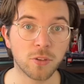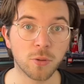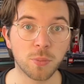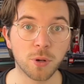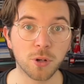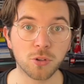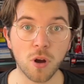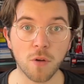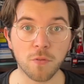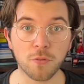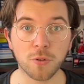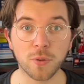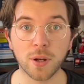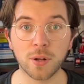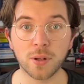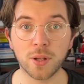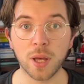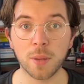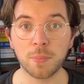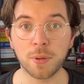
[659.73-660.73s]
to build
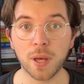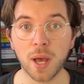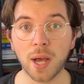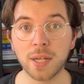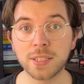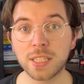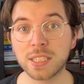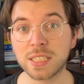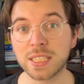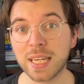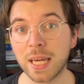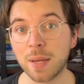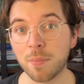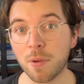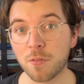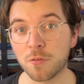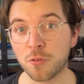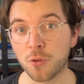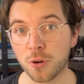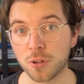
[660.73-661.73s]
GraphQL APIs is
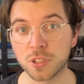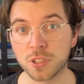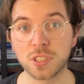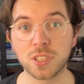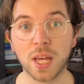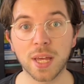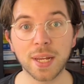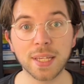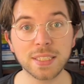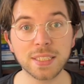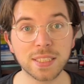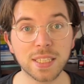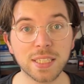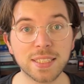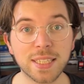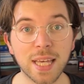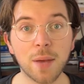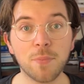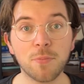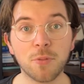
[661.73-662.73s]
schema first, and it's the
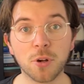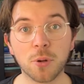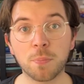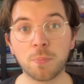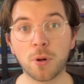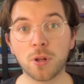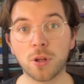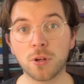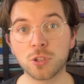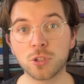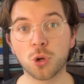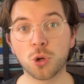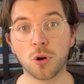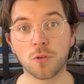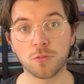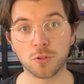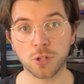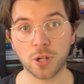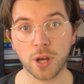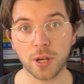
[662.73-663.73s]
same what Apollo
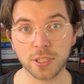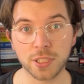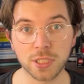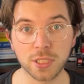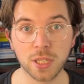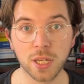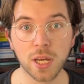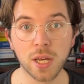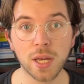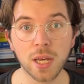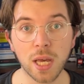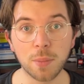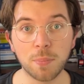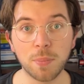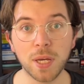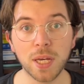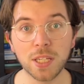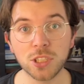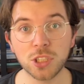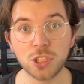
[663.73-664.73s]
Server does. It
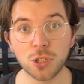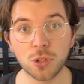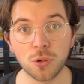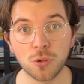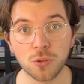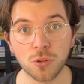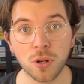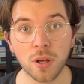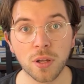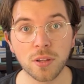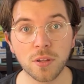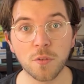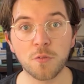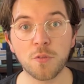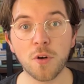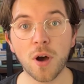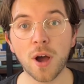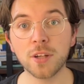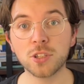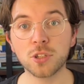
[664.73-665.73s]
means you
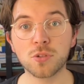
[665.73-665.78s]
define